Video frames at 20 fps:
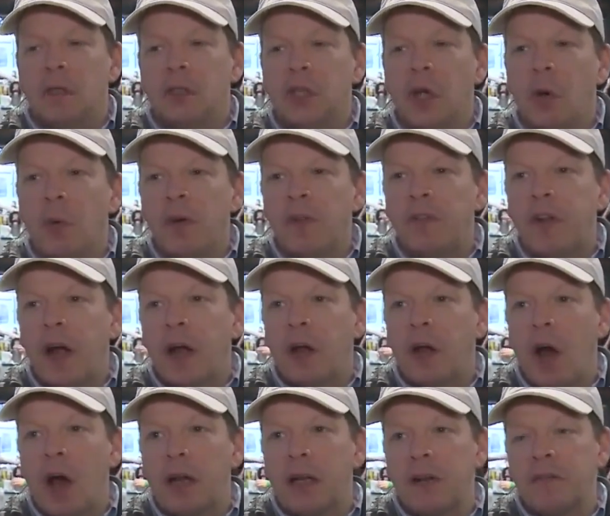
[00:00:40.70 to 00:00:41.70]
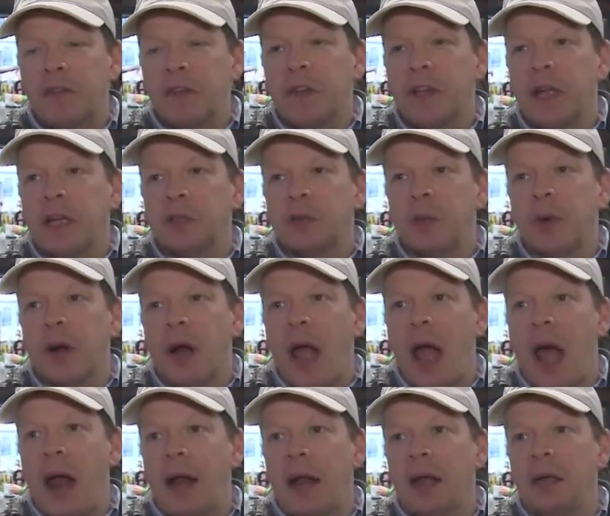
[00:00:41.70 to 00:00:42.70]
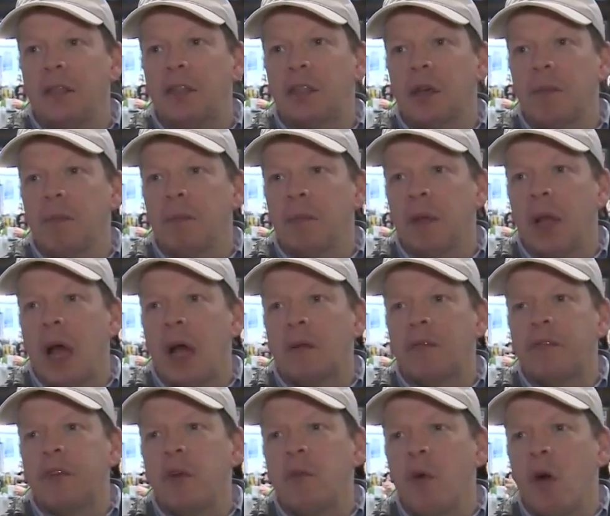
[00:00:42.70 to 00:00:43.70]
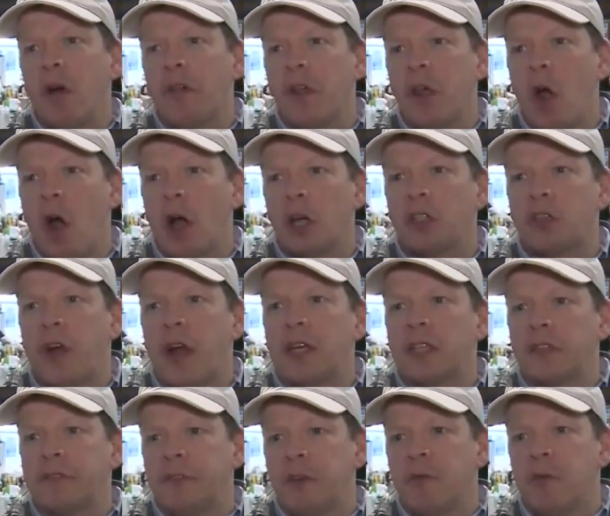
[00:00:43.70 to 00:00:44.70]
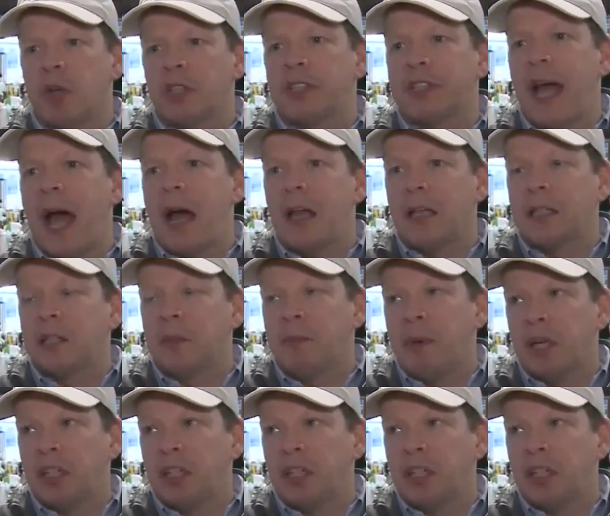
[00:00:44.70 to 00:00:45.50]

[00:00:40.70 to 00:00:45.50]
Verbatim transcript: So we've got a lot of different things. We're adding some, uh, a few more of the entrees, a few more salads, a